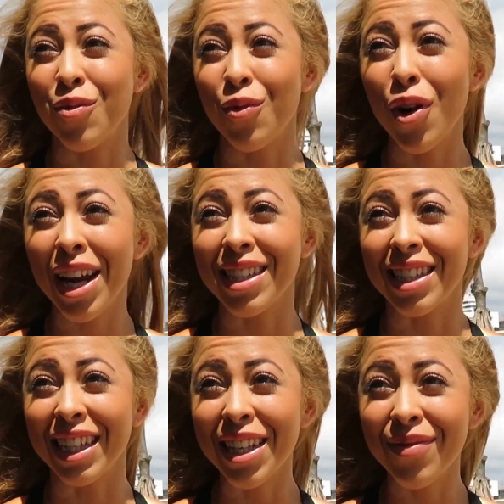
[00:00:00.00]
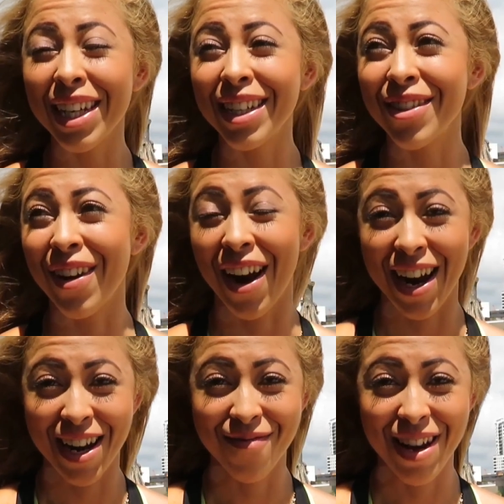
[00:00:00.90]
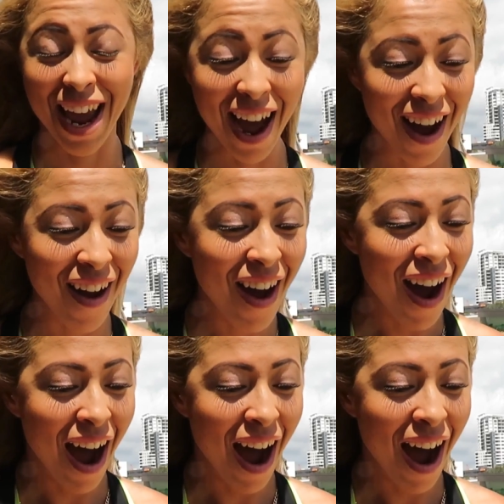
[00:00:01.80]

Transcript: to what has led me to where I am now.